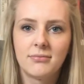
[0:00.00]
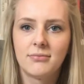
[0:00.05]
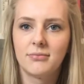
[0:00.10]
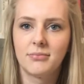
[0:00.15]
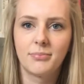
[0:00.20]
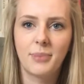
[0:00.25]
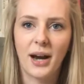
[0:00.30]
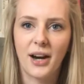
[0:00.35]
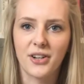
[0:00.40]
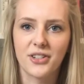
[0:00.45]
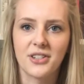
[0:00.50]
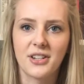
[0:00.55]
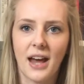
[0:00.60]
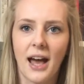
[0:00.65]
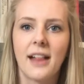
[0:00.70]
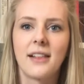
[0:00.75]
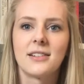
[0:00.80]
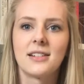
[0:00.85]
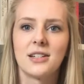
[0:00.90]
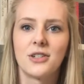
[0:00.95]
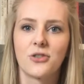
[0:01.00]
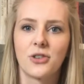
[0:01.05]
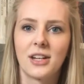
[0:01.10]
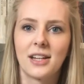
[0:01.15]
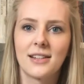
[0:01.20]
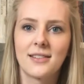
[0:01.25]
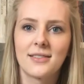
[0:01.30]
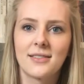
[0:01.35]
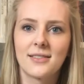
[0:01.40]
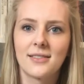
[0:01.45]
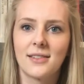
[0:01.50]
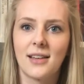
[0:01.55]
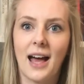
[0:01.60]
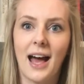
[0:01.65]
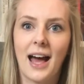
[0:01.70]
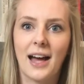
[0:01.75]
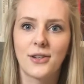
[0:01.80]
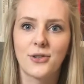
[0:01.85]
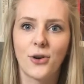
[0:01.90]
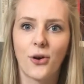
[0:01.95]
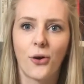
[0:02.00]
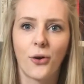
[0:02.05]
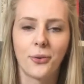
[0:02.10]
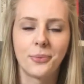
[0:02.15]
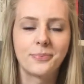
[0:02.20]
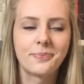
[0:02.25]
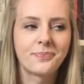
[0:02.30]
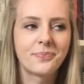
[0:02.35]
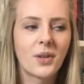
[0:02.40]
personality traits at all?